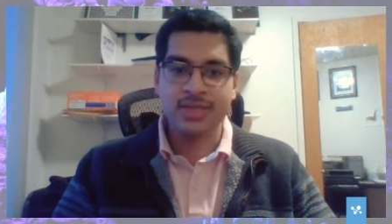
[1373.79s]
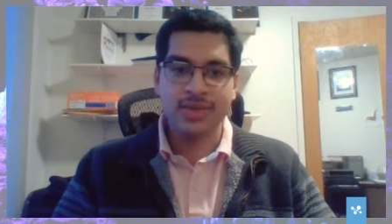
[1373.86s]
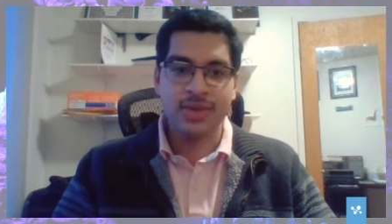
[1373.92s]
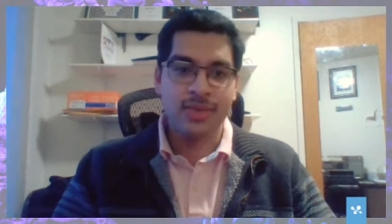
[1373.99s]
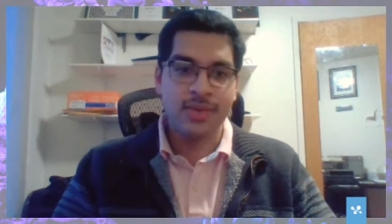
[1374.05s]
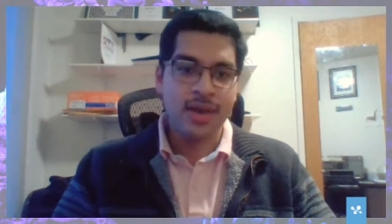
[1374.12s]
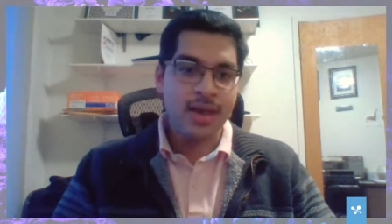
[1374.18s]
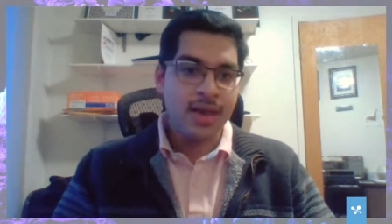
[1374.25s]

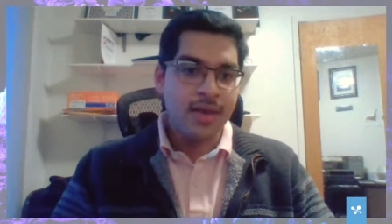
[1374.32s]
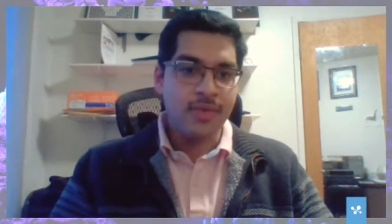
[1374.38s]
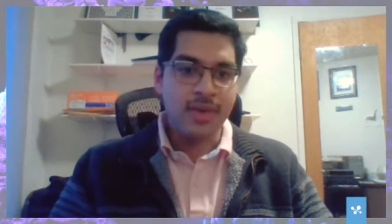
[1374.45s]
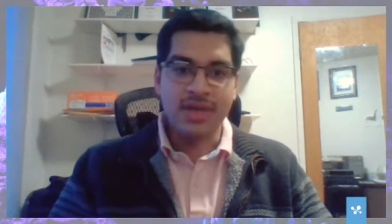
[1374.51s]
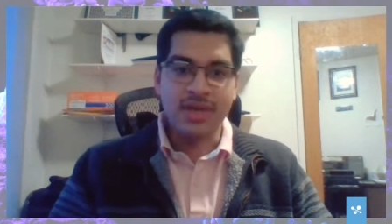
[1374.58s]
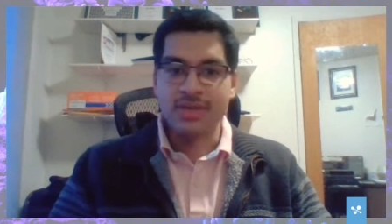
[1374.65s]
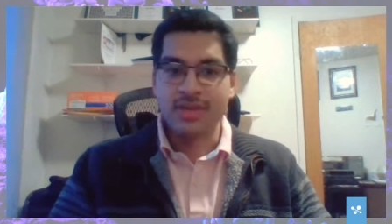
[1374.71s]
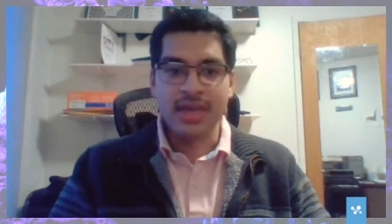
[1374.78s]
So
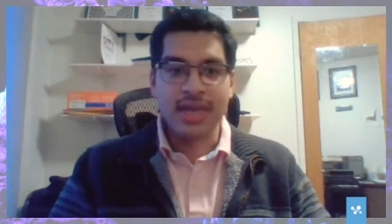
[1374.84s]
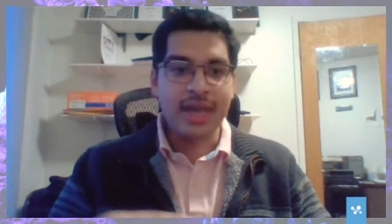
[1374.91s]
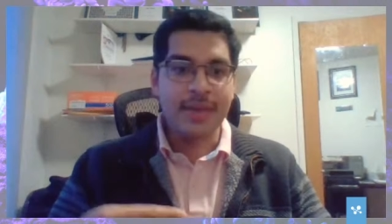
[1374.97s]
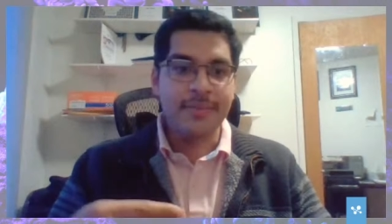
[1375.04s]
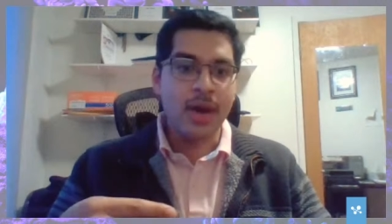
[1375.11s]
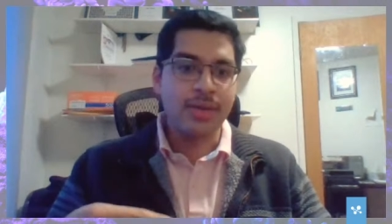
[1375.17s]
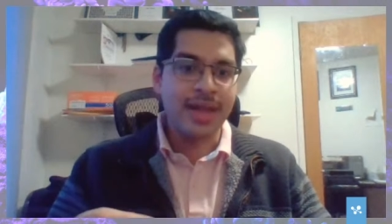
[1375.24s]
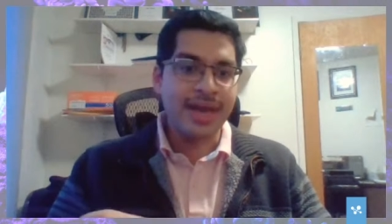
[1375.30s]
when you're thinking
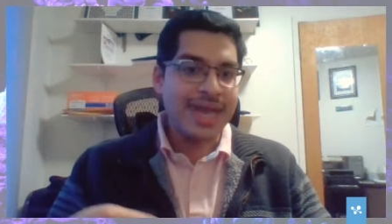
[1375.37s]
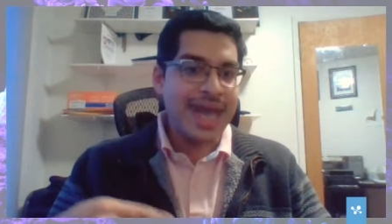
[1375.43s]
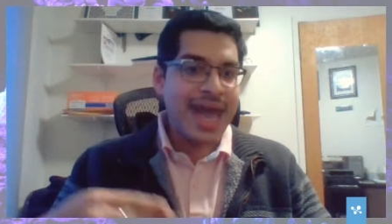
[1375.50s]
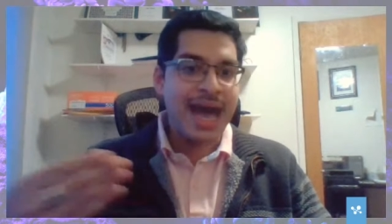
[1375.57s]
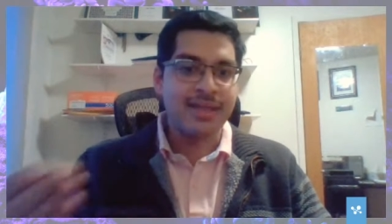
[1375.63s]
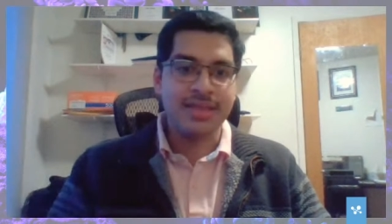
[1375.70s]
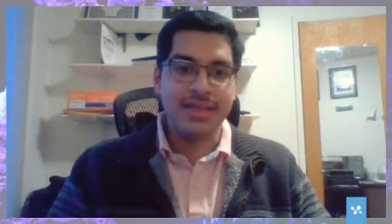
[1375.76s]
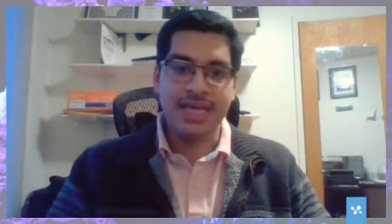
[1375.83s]
about like
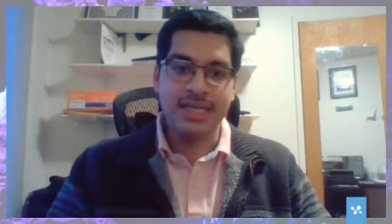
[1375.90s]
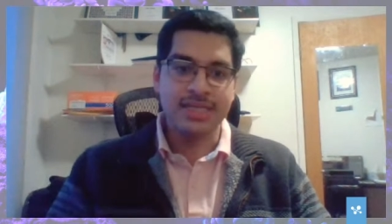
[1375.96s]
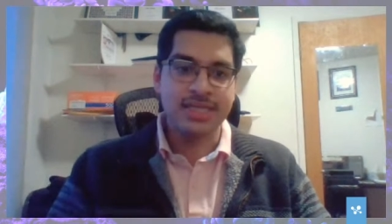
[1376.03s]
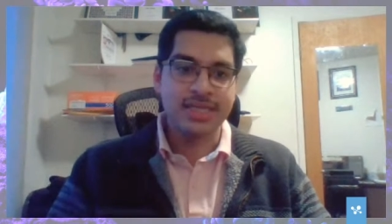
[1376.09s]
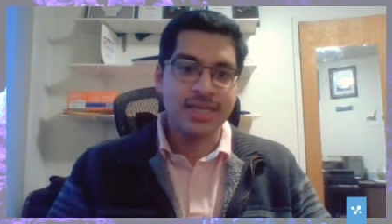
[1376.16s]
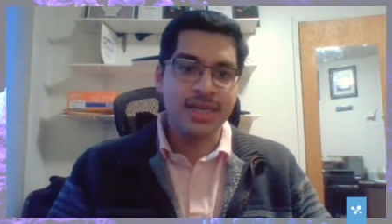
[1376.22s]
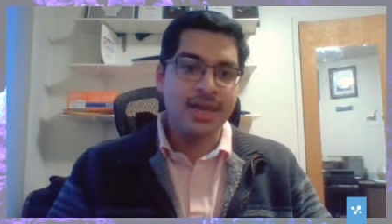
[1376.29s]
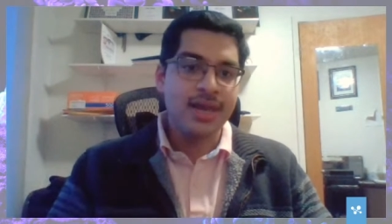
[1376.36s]

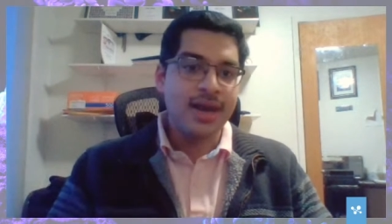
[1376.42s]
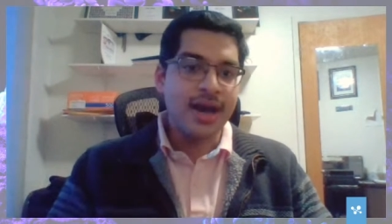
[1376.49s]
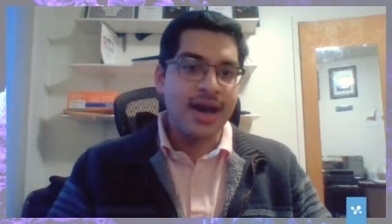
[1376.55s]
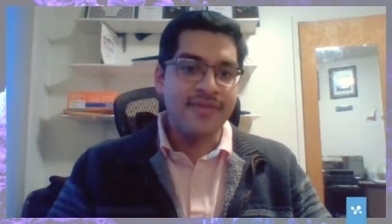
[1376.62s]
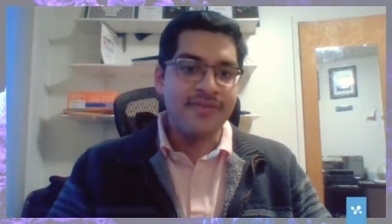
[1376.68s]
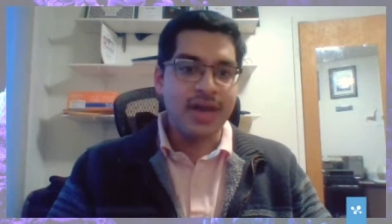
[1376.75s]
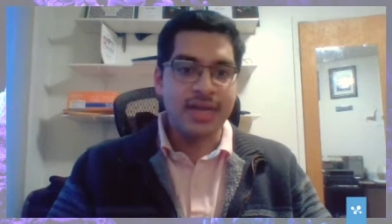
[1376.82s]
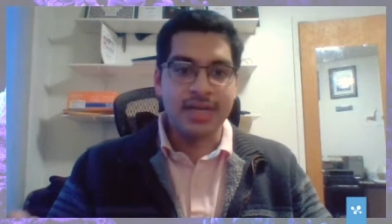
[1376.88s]
athletes,
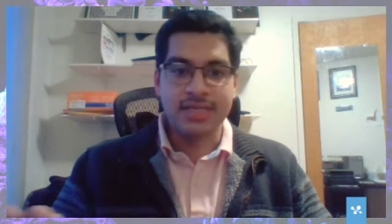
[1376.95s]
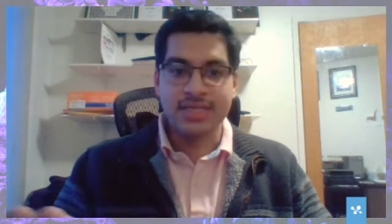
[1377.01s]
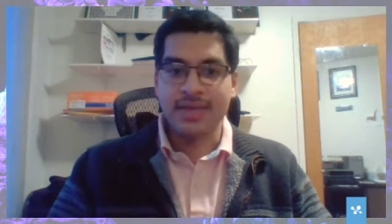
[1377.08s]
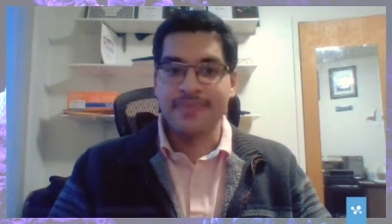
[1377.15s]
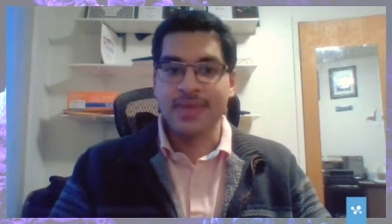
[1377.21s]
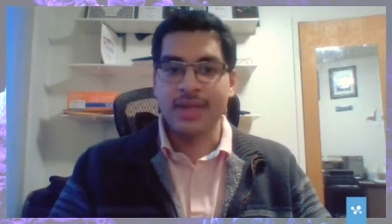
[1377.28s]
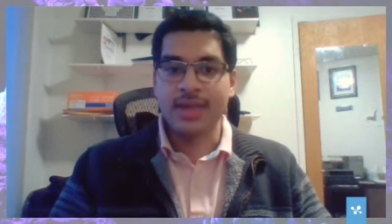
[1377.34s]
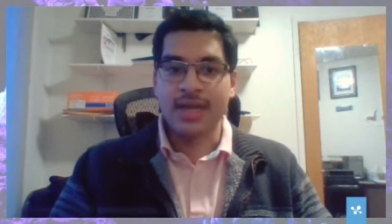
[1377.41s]
I find it
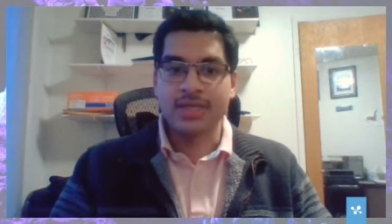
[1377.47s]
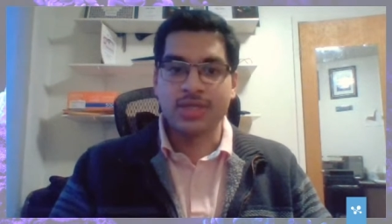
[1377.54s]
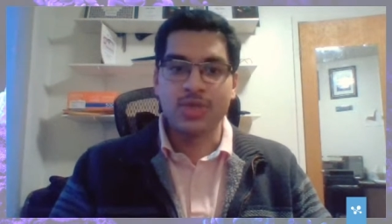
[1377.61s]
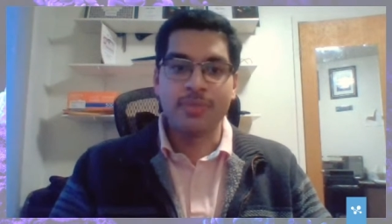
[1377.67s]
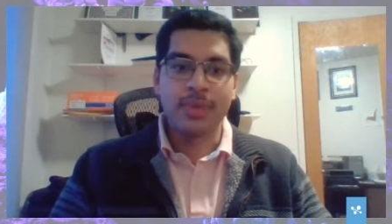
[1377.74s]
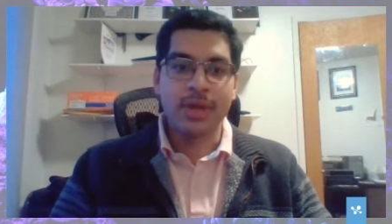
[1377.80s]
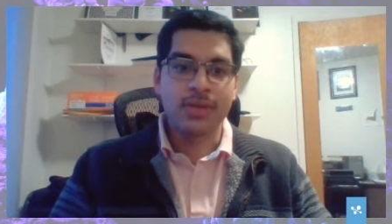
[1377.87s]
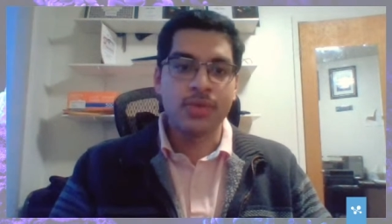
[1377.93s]
something that's
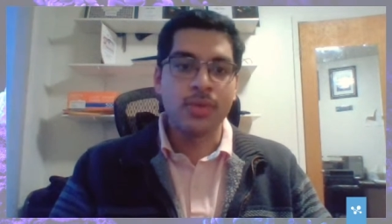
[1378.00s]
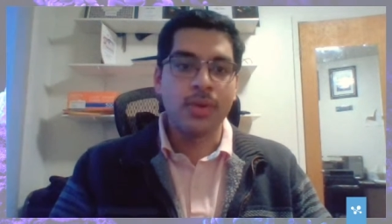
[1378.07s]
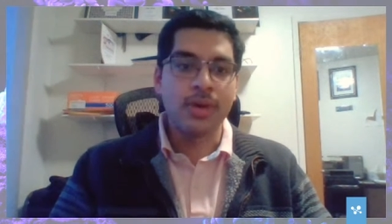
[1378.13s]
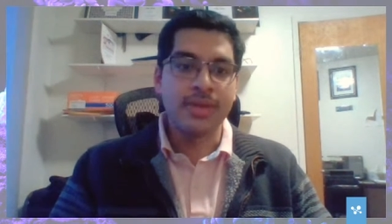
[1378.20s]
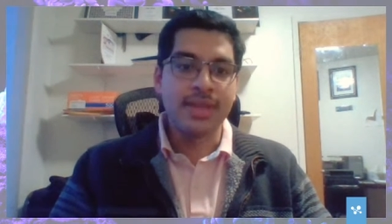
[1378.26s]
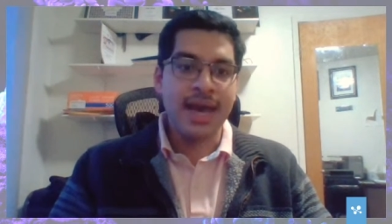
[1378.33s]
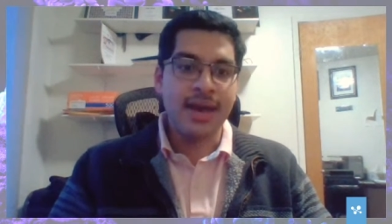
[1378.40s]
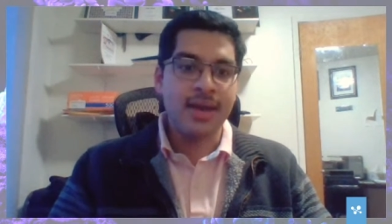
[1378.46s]
super
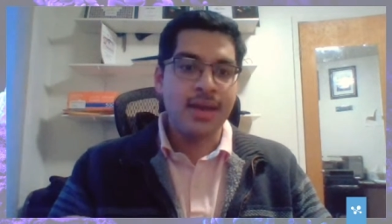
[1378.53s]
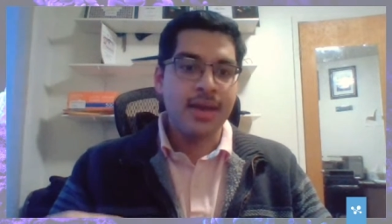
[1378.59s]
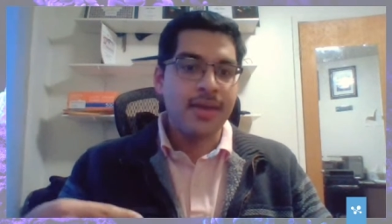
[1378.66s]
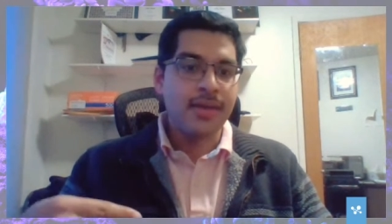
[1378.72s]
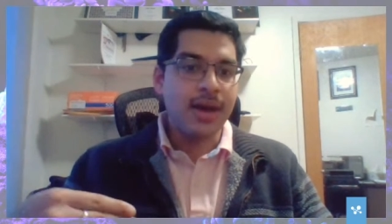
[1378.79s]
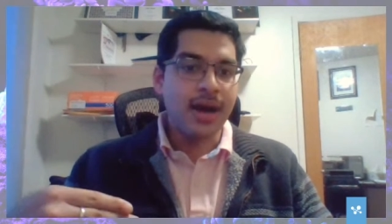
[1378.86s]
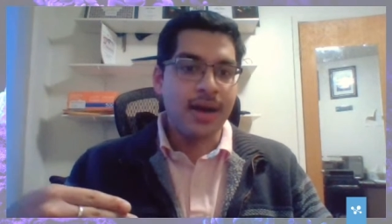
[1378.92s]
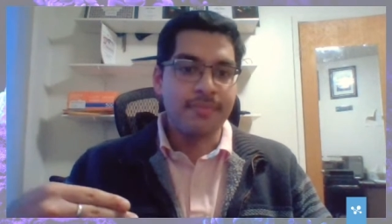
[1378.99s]
cool that
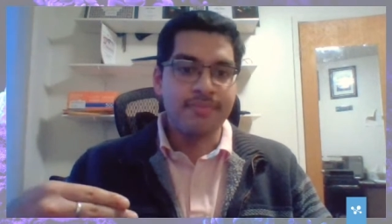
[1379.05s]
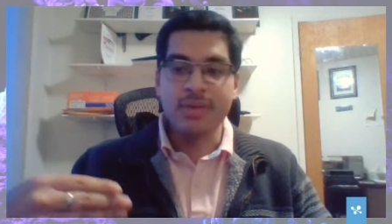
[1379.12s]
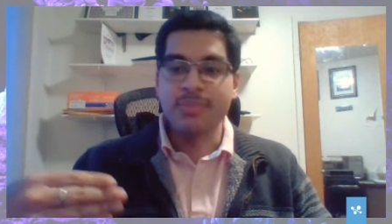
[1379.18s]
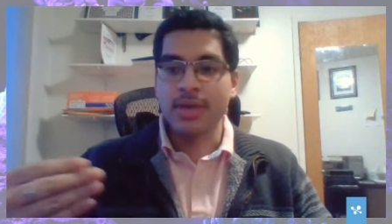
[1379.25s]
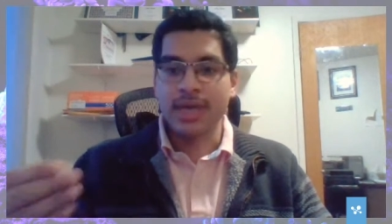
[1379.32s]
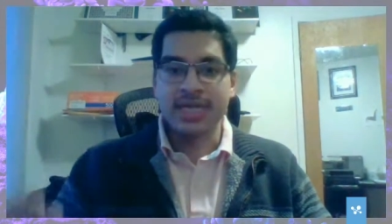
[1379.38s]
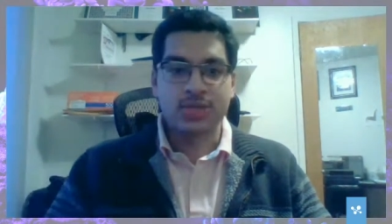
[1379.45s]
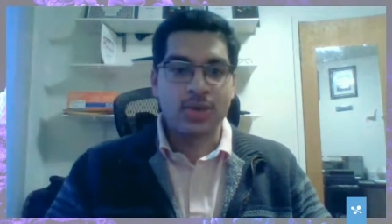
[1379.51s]

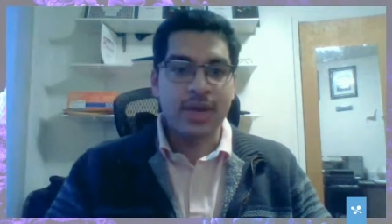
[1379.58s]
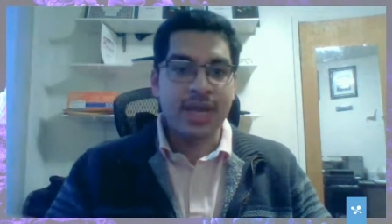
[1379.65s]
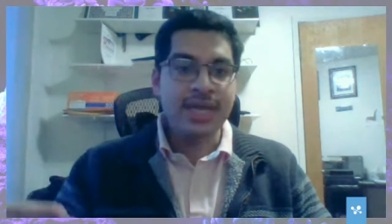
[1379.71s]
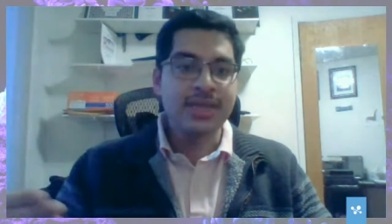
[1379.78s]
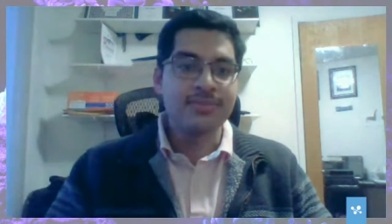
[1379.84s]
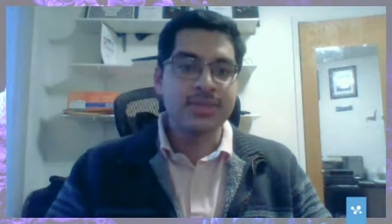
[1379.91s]
people can train